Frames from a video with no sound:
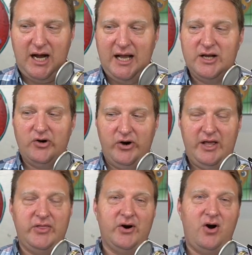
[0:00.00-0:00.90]
I
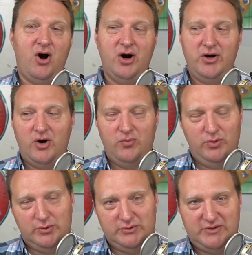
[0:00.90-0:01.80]
agree. There are no
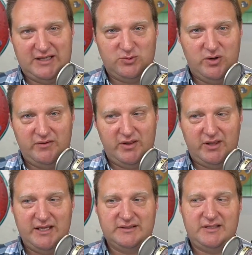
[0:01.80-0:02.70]
rules. That's one of
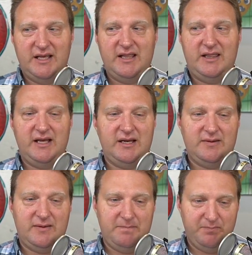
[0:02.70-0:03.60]
the things that
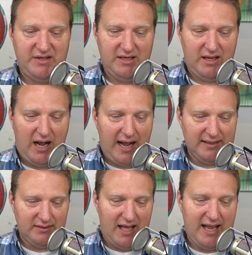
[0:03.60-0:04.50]
that that
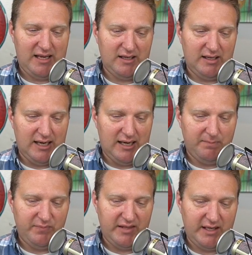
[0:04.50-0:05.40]
I like
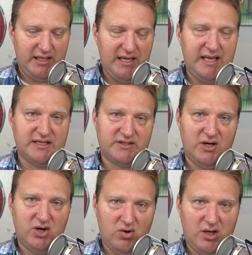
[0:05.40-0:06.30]
um, that he
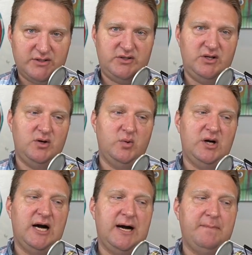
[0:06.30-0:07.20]
gets across to you.
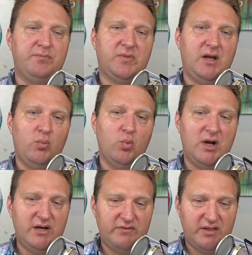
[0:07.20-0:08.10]
Um,
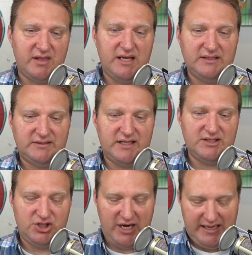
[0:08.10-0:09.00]
one of the things
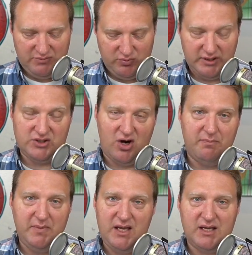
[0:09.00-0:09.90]
that James really
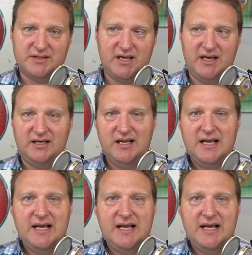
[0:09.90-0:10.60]
taught me is, and